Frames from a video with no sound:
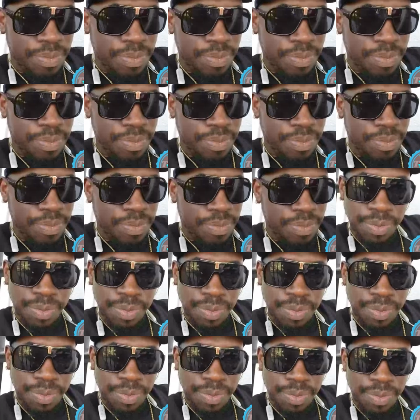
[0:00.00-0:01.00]

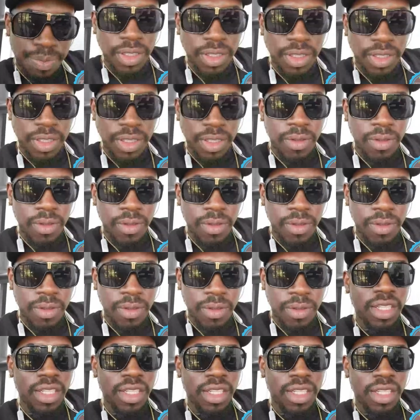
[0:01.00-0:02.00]

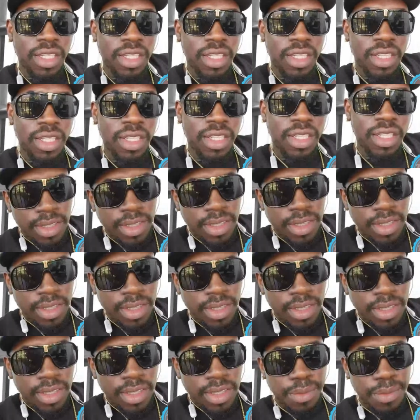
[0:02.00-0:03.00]

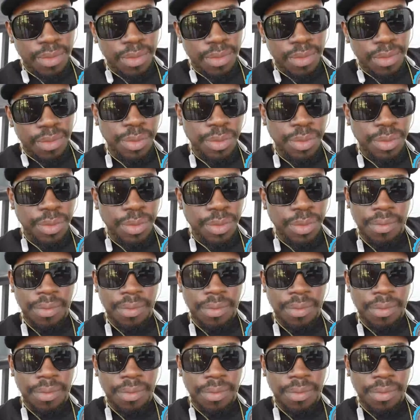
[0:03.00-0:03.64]
No one is speaking in this clip.